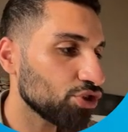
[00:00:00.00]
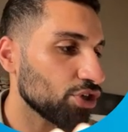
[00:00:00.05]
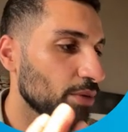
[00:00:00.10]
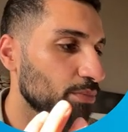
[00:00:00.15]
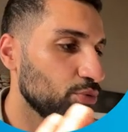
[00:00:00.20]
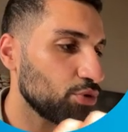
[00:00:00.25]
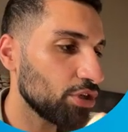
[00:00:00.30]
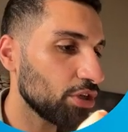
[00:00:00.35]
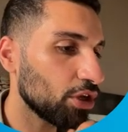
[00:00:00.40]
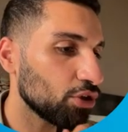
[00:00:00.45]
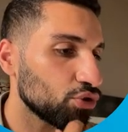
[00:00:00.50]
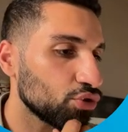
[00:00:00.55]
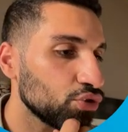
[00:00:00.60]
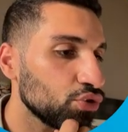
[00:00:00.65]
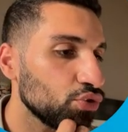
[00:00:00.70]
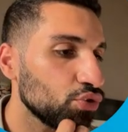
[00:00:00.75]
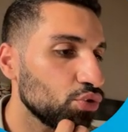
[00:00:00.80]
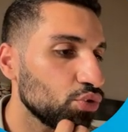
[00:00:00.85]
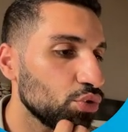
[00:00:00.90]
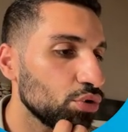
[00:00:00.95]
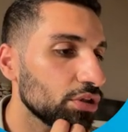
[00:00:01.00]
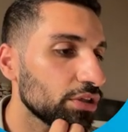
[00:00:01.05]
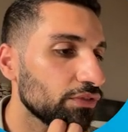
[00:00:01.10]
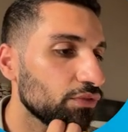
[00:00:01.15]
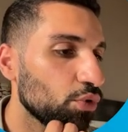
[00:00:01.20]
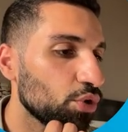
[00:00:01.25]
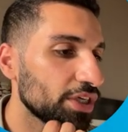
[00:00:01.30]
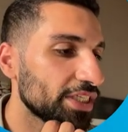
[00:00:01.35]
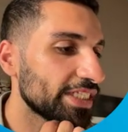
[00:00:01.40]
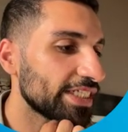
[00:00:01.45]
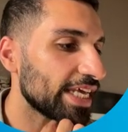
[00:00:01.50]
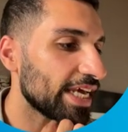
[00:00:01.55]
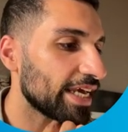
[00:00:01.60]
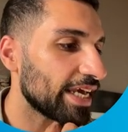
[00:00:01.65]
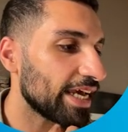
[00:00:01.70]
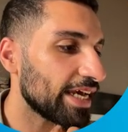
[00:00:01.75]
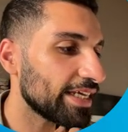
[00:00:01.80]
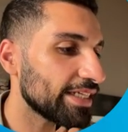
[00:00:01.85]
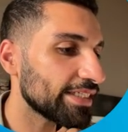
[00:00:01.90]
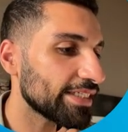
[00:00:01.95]
I put it on 2. The voice
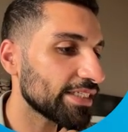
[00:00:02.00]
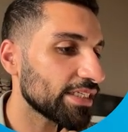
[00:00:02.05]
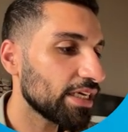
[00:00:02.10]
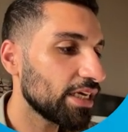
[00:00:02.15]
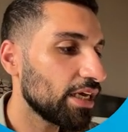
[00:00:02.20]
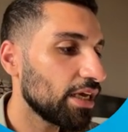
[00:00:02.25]
seconds,